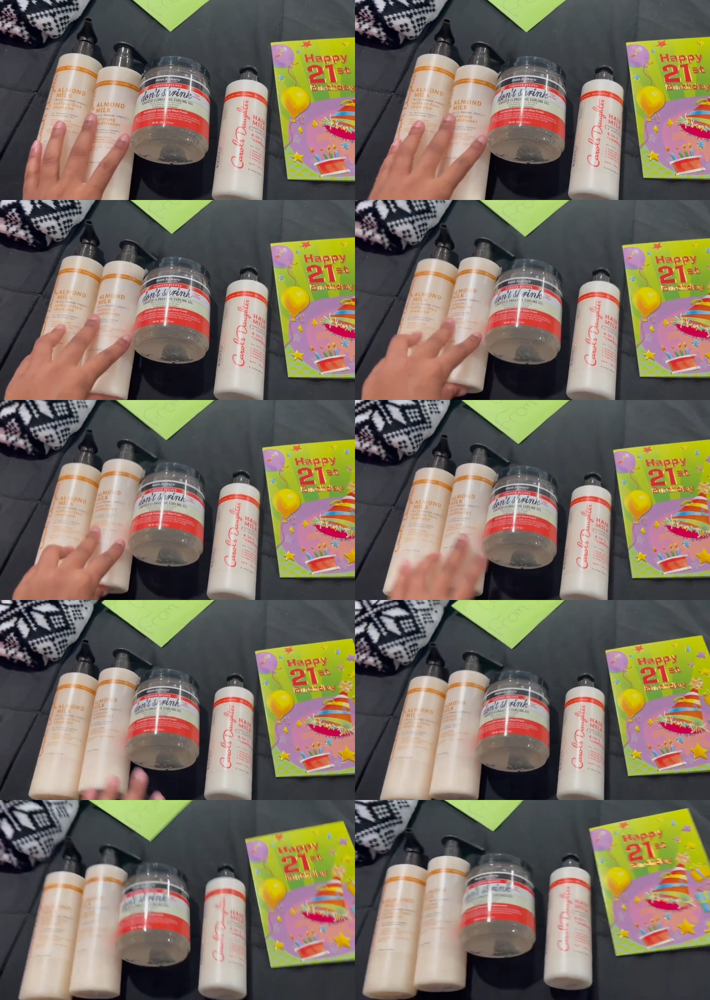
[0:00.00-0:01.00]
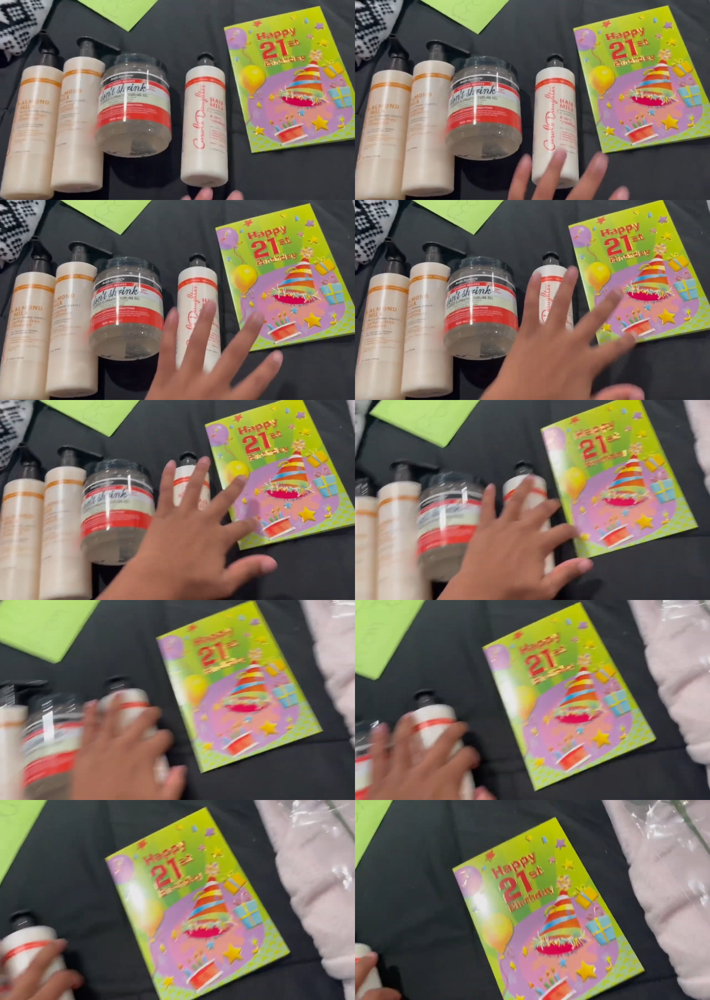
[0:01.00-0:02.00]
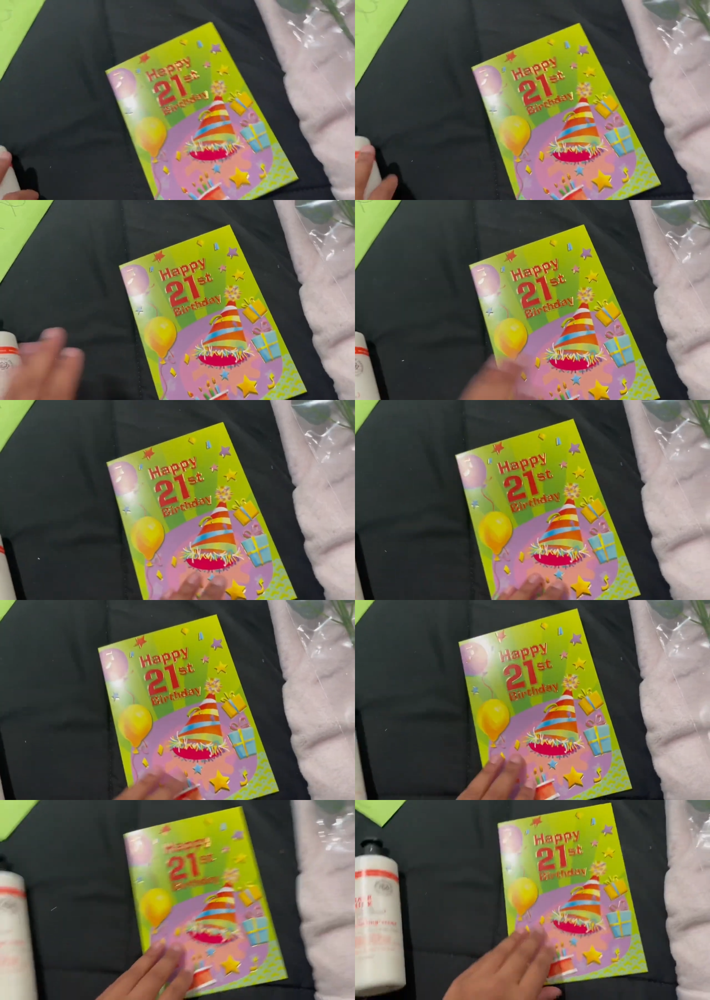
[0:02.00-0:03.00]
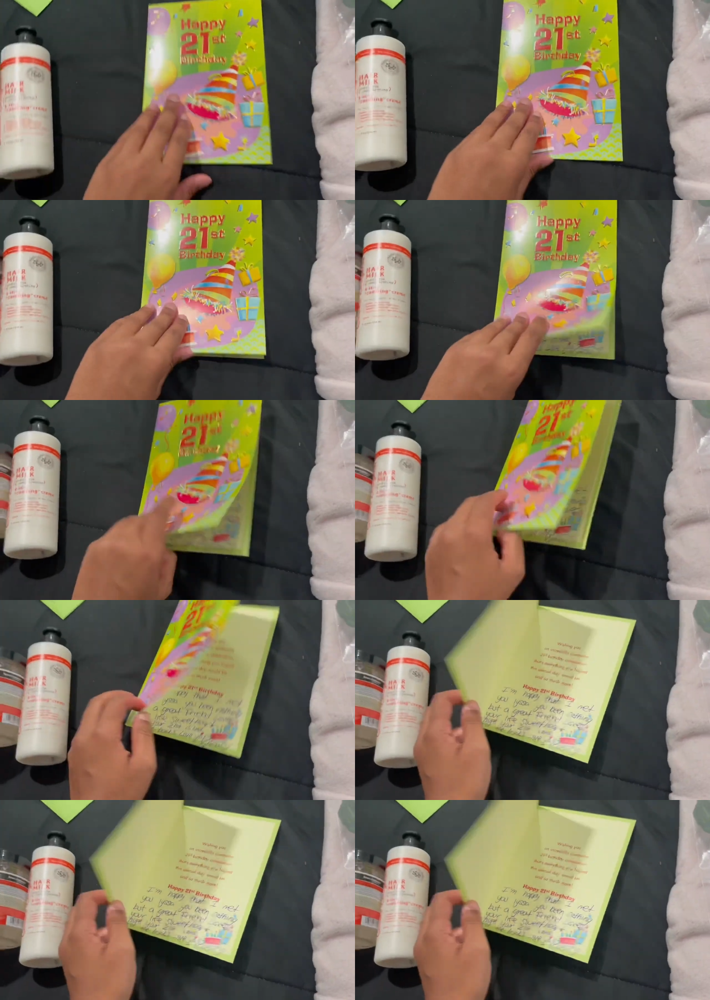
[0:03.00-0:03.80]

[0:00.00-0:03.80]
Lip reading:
No face is visible, so there are no lips to read.